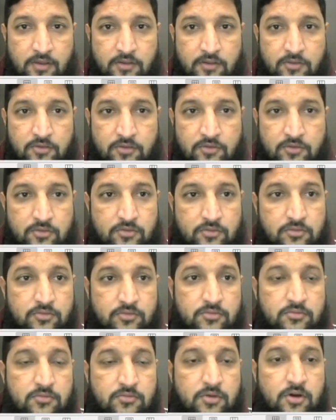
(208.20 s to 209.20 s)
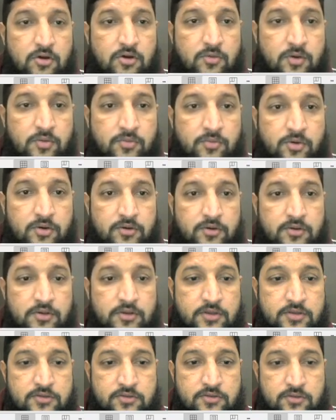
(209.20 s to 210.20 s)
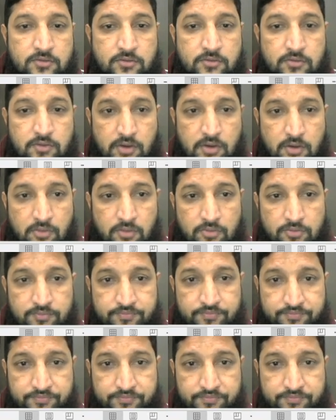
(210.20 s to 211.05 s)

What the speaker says: so to Outlook. So now